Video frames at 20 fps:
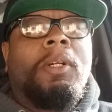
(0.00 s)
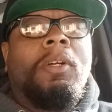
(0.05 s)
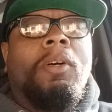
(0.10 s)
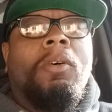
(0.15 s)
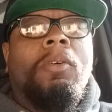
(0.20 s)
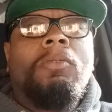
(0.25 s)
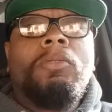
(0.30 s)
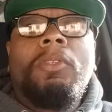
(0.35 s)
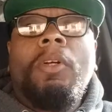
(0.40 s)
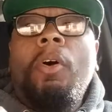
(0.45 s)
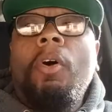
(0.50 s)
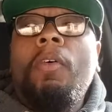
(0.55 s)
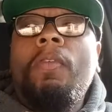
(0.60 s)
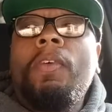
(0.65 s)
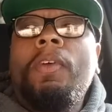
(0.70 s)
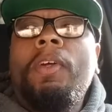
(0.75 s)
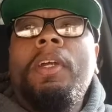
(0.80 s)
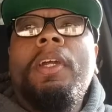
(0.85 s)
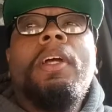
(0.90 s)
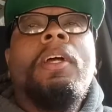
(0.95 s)
goes
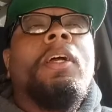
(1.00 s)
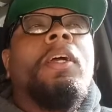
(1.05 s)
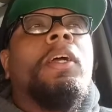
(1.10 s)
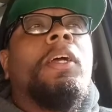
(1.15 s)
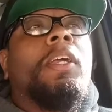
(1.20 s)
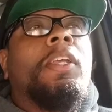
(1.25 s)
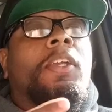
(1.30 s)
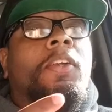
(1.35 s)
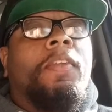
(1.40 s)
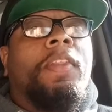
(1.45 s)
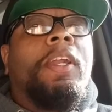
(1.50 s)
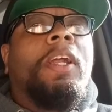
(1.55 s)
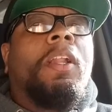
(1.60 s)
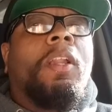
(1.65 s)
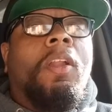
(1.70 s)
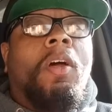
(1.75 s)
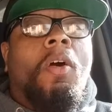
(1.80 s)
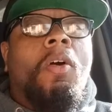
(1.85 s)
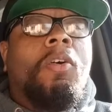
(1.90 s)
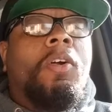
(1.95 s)
over. You're there
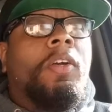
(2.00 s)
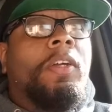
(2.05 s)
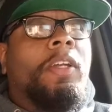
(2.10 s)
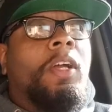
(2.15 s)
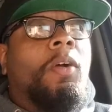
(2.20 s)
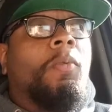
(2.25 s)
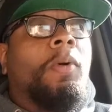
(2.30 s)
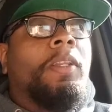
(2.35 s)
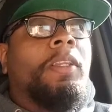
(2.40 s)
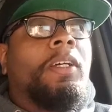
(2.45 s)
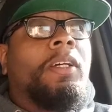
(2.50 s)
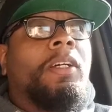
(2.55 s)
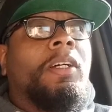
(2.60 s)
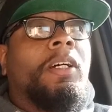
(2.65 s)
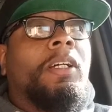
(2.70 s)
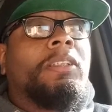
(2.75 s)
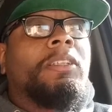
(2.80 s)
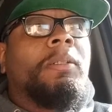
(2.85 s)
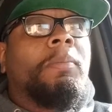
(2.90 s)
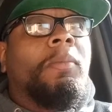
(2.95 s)
longer than what the
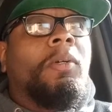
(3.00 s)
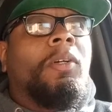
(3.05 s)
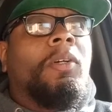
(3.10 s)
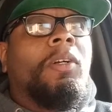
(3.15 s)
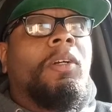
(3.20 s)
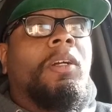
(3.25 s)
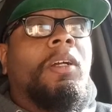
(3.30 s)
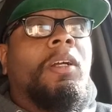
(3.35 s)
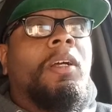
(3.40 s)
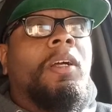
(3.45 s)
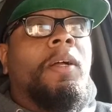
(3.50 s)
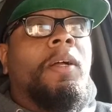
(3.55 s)
customer